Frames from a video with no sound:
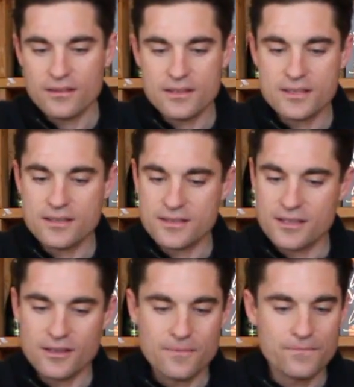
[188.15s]
This is
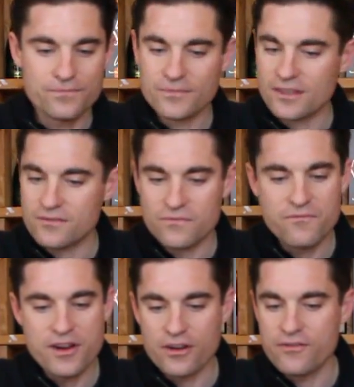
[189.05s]
a
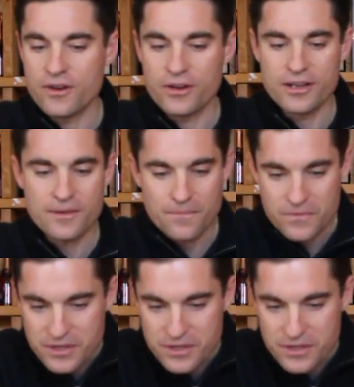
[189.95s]
very, very